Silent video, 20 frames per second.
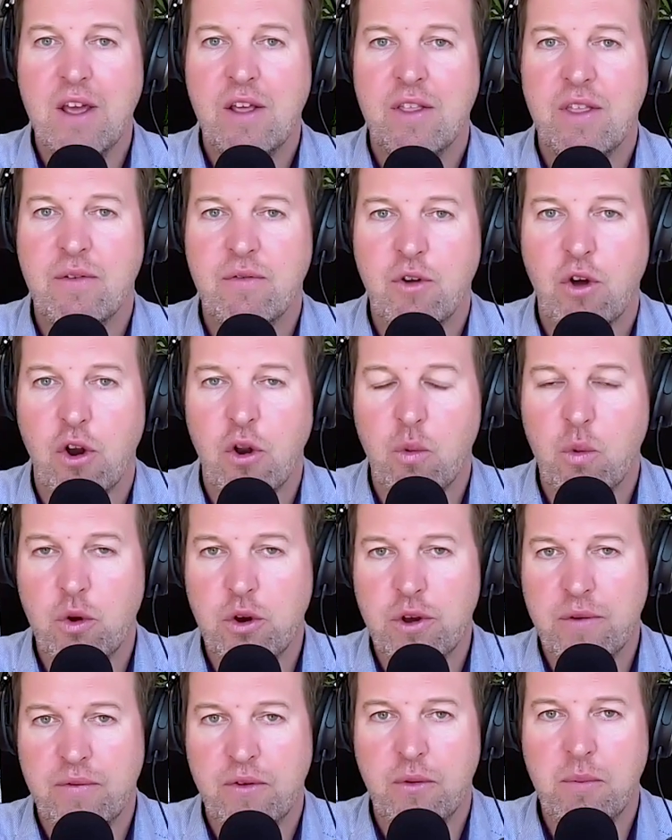They've got a
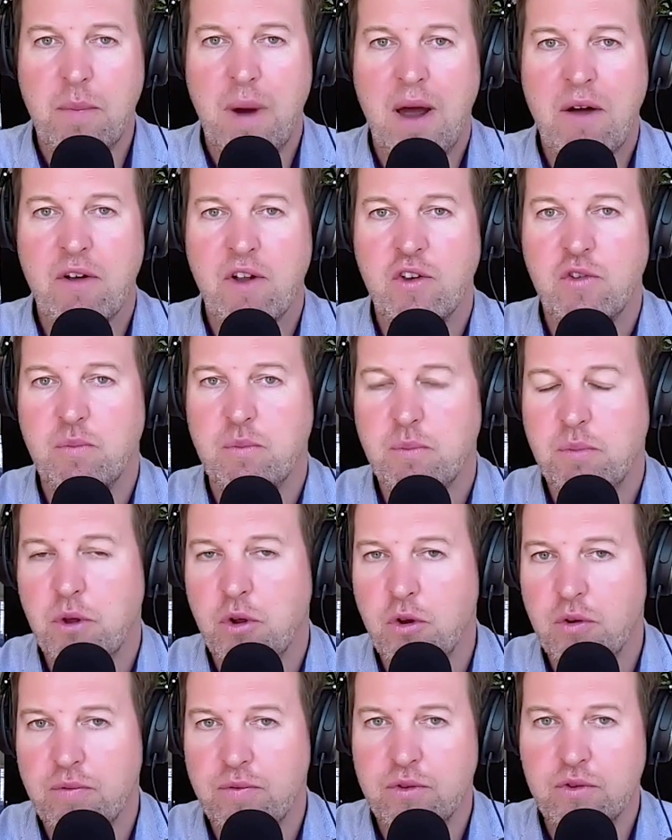wonderful marriage,
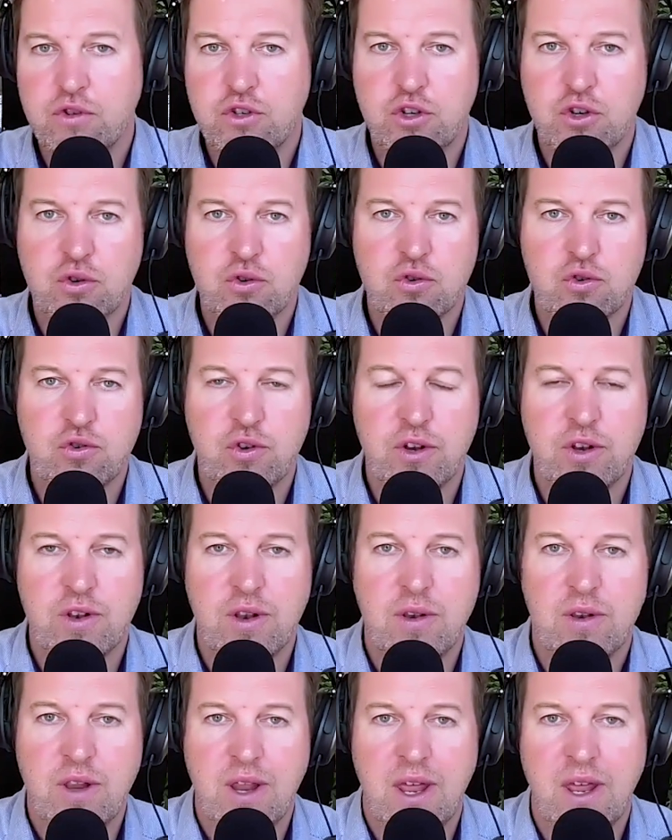beautiful children,
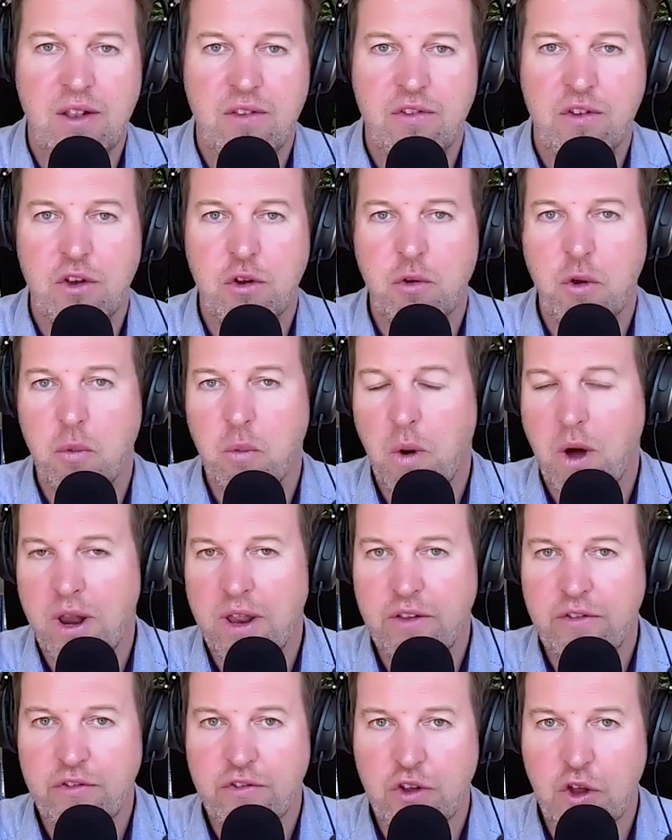kids are doing well
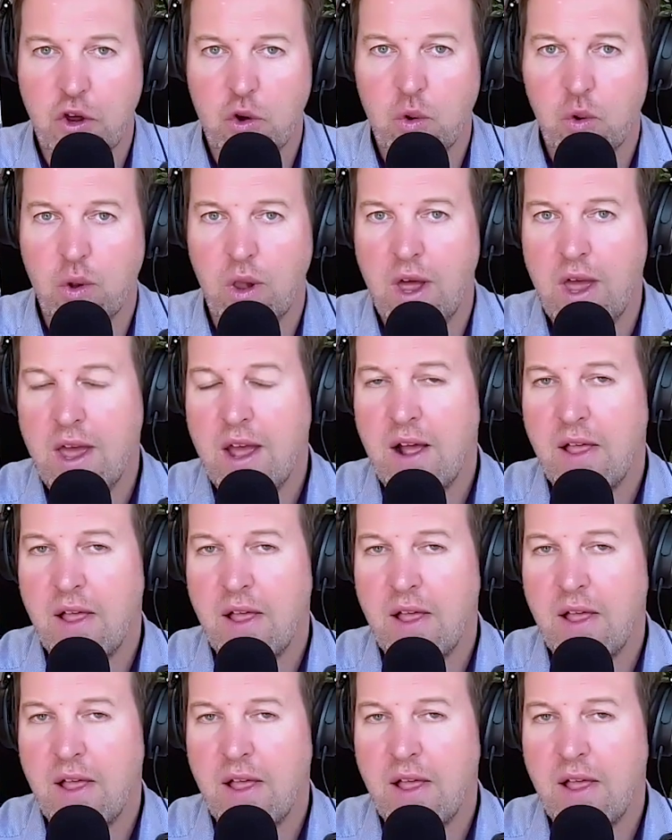in school.